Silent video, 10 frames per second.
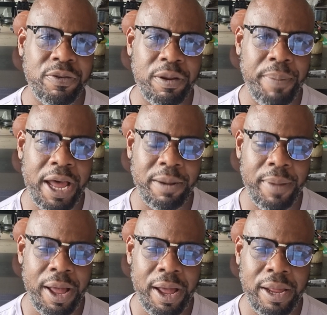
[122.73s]
moved to
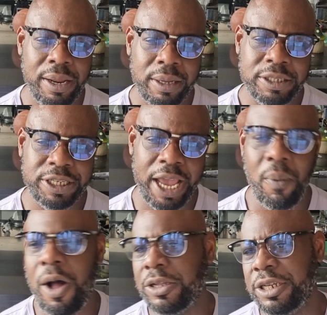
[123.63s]
Panama, she
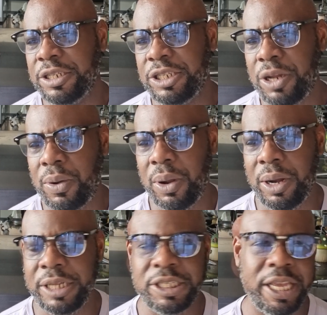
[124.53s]
had walked to the
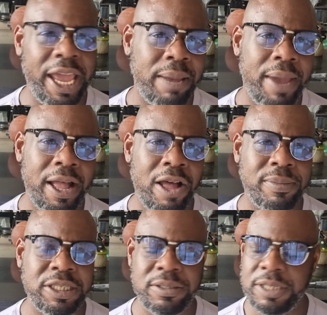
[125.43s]
store and then she came back
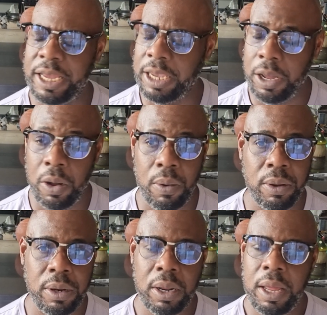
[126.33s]
home and she was like, yo,
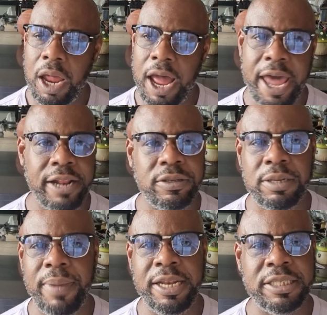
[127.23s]
I gotta do
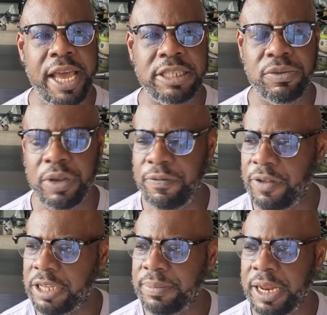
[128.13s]
something about this acid
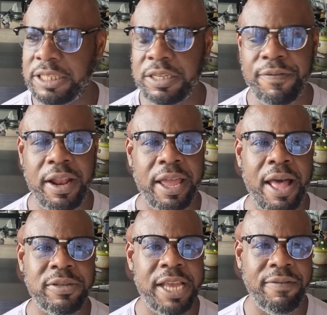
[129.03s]
reflux, man. It just felt
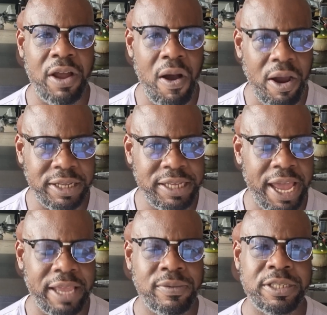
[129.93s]
like I was having a heart
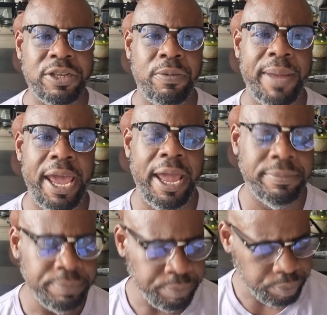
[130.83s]
attack. It was so bad.
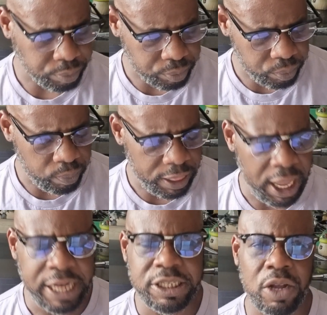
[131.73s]

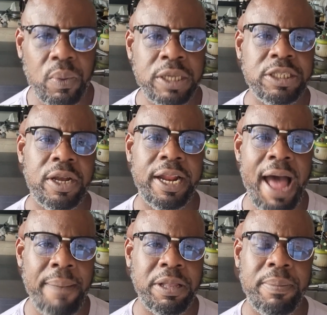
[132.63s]
And so we
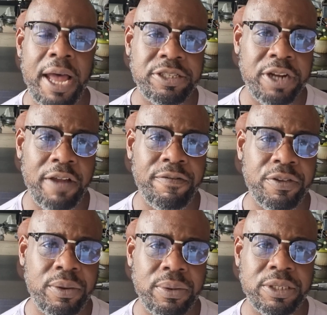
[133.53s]
started optimizing our
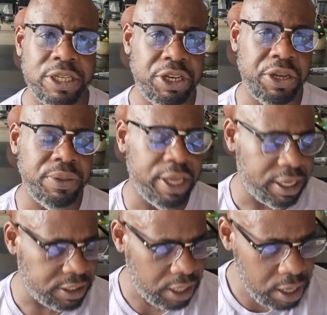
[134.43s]
food to do
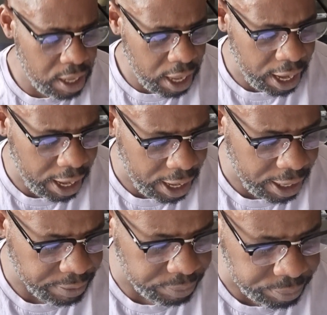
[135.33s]
this.
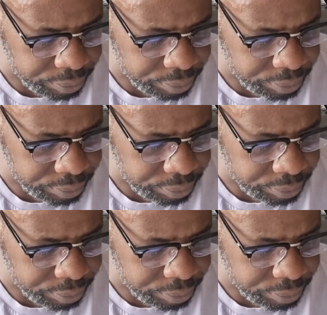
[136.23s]
And